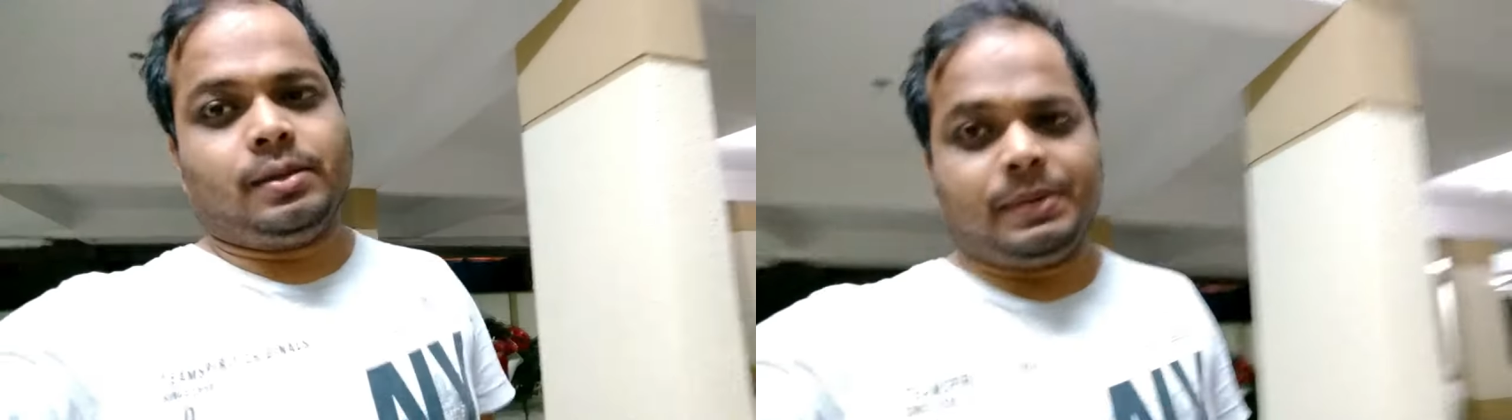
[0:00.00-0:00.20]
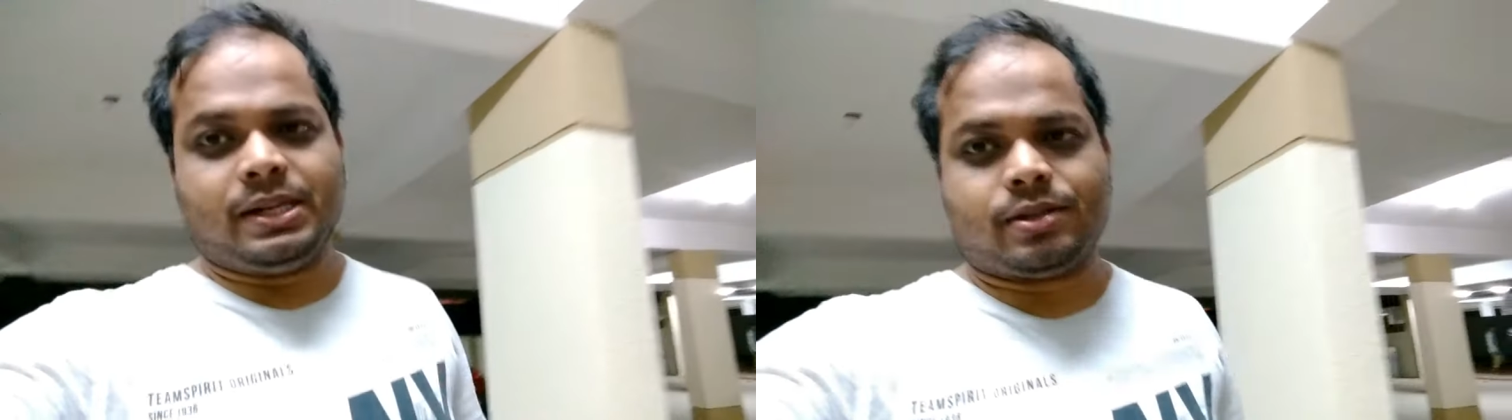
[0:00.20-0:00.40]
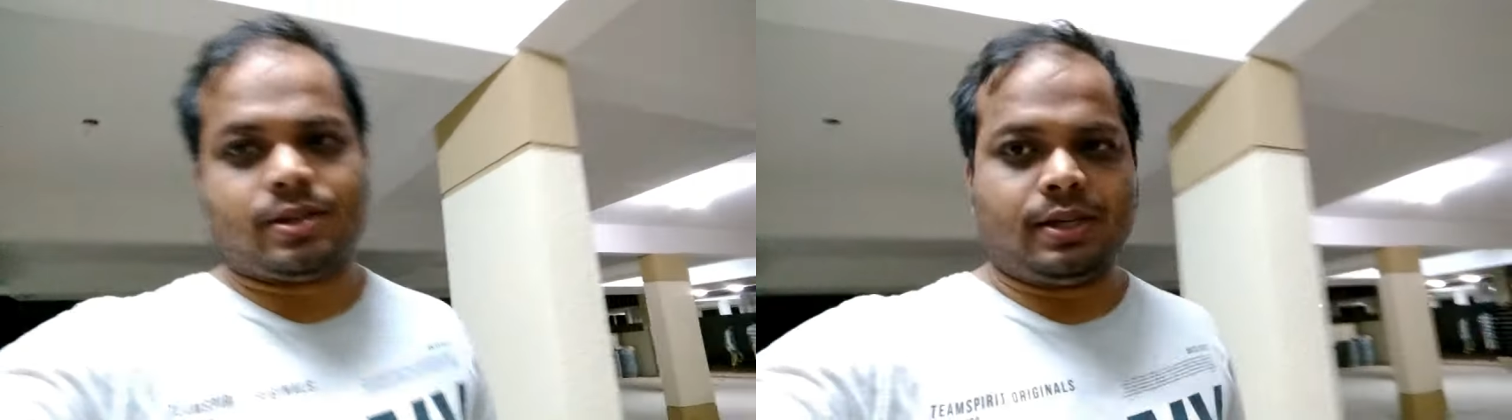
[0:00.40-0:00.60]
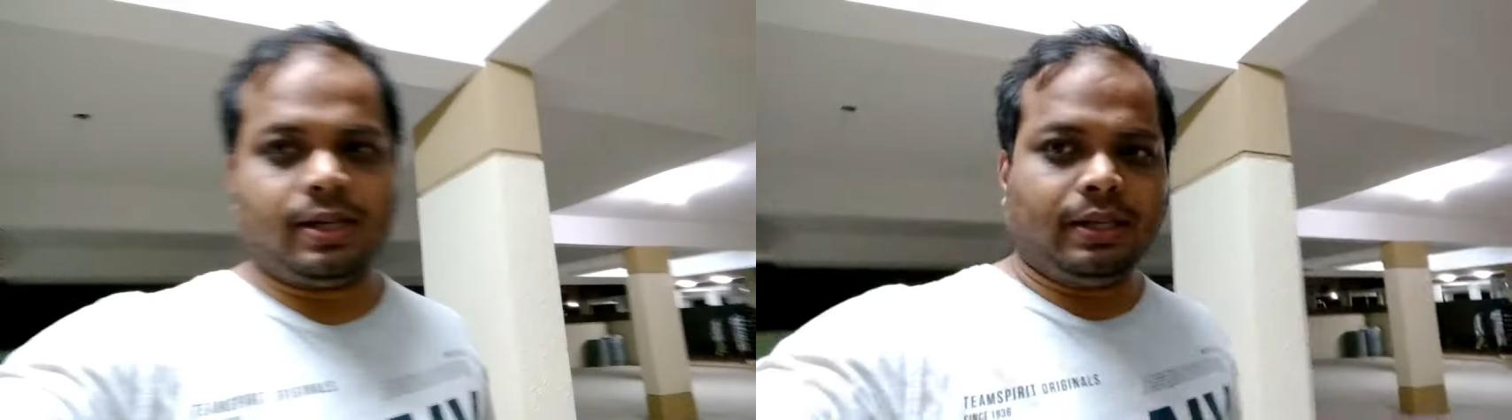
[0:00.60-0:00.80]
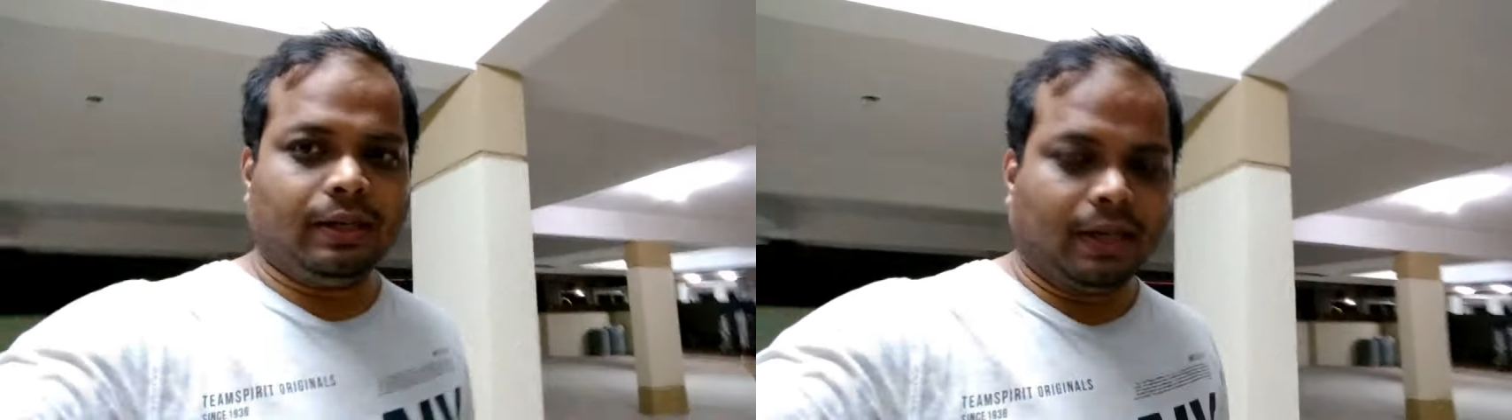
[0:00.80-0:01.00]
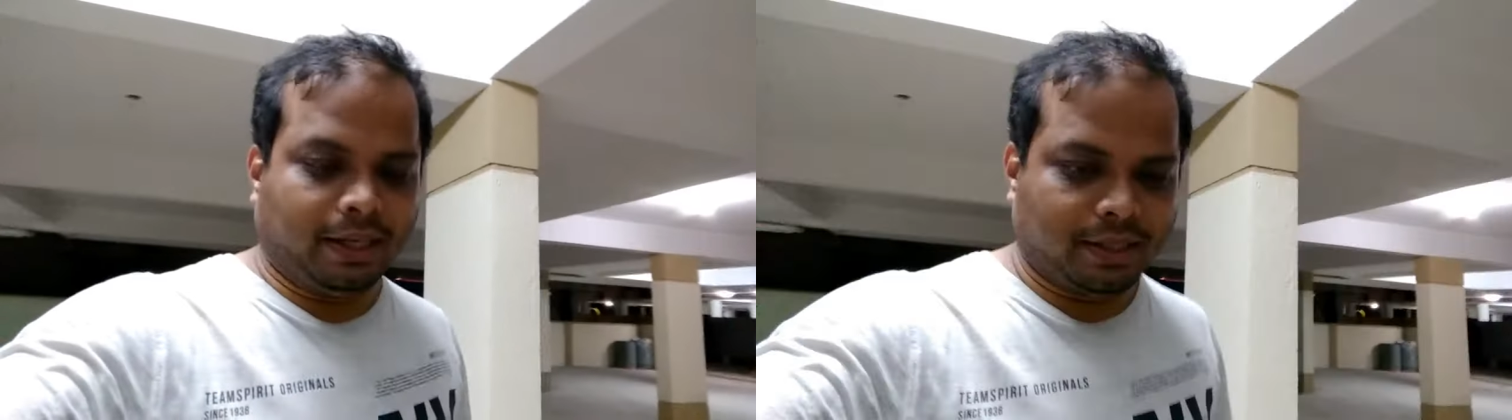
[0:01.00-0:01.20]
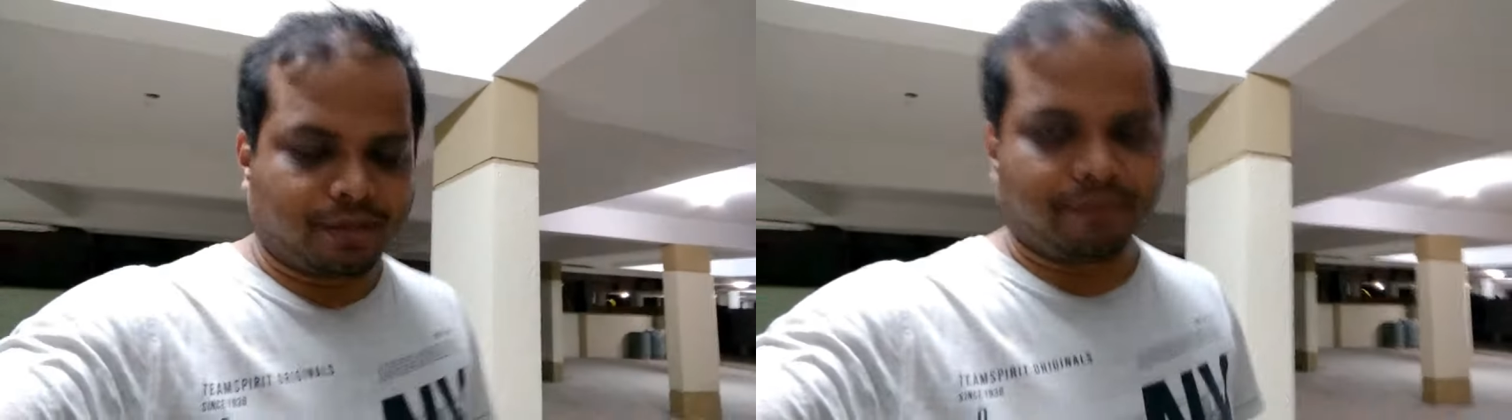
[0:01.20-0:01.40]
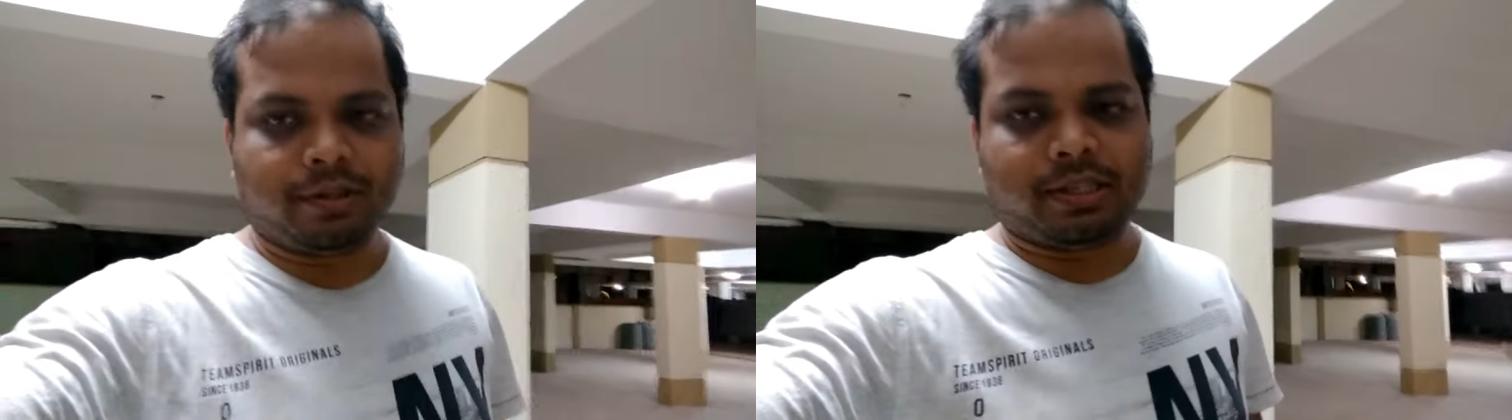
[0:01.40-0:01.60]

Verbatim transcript: replace uh, the tires of the